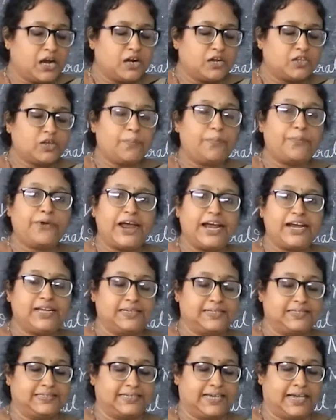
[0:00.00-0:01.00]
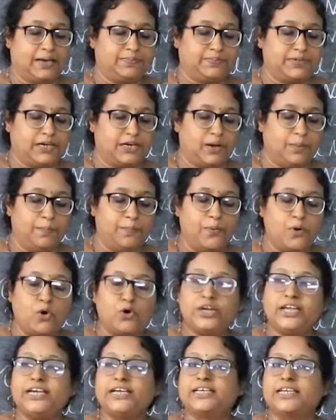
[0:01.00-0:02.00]
Now the brain is kept in a
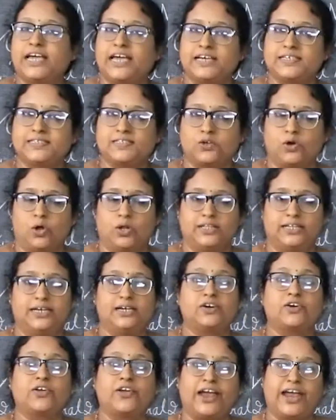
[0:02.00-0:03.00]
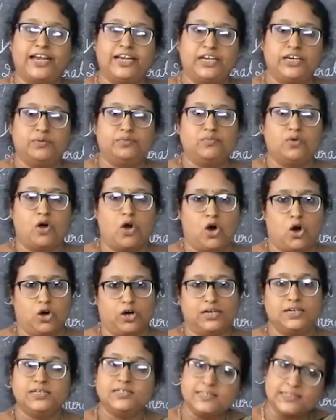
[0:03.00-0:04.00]
bony case called the cranium
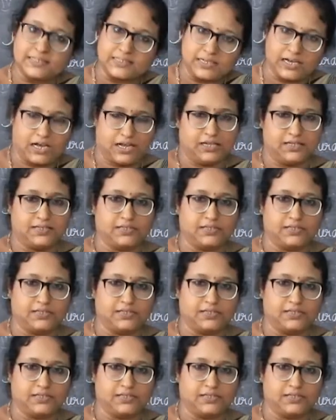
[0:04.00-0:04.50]
or skull.